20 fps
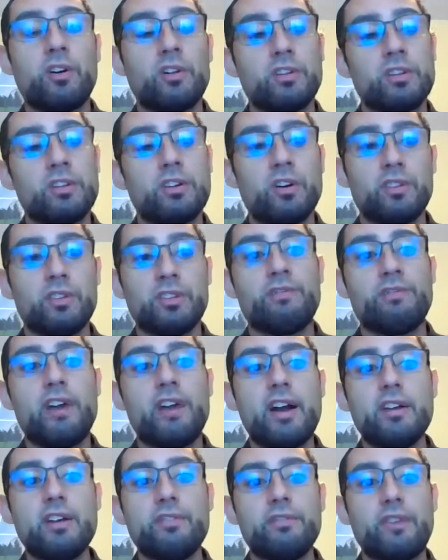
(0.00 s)
called the
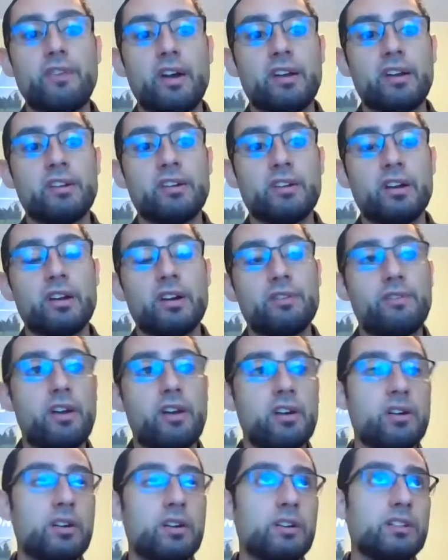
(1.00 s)

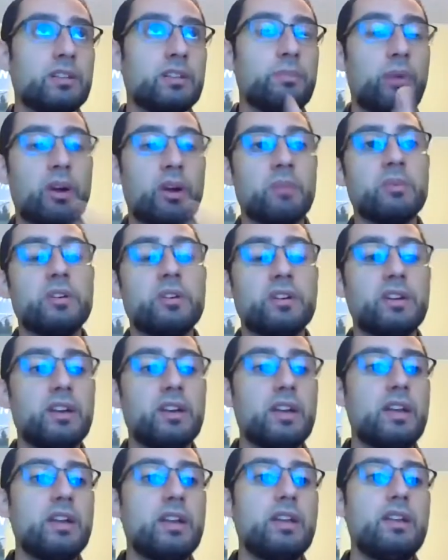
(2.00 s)
fire department,
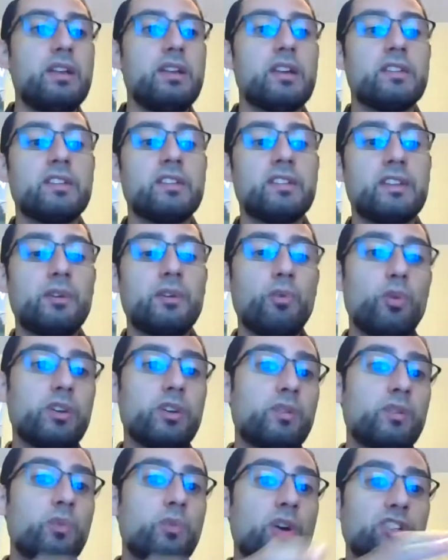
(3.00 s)
and then they would
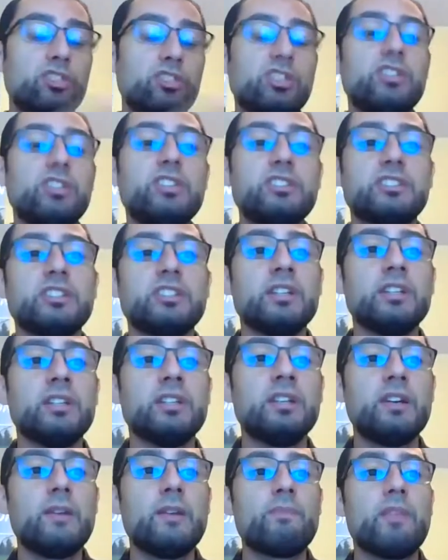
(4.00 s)
rush to the
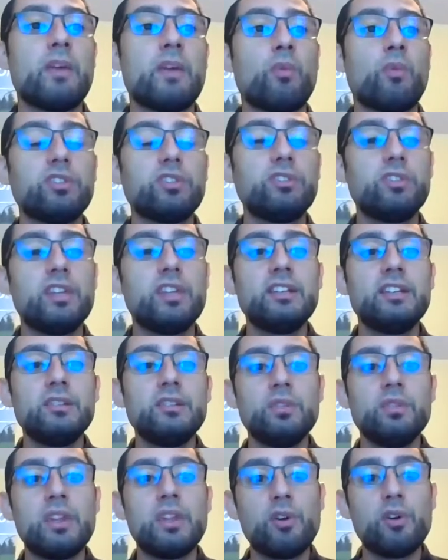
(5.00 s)
scene. And what do?
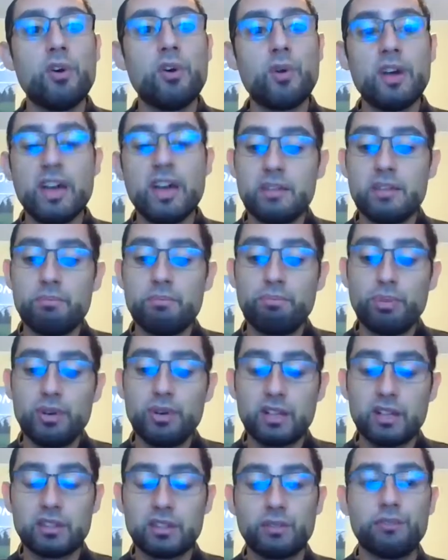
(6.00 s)
They would go ahead and put
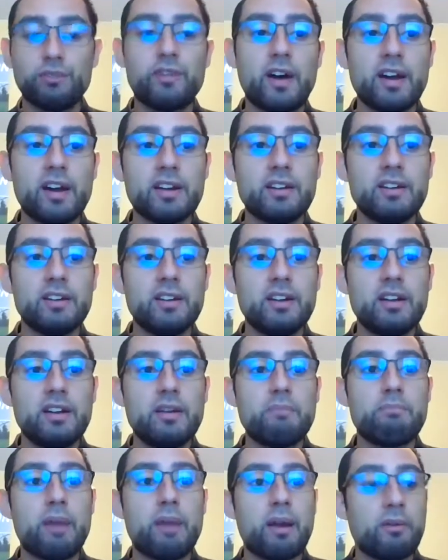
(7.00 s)
out the fire
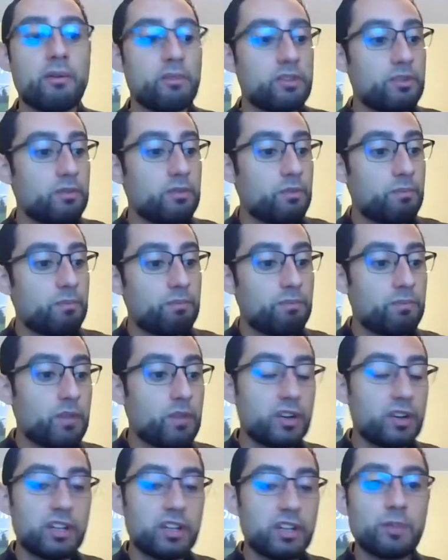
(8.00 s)
by
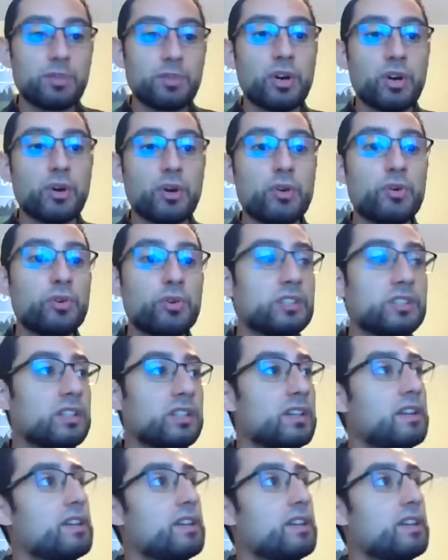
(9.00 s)
hooking up the hose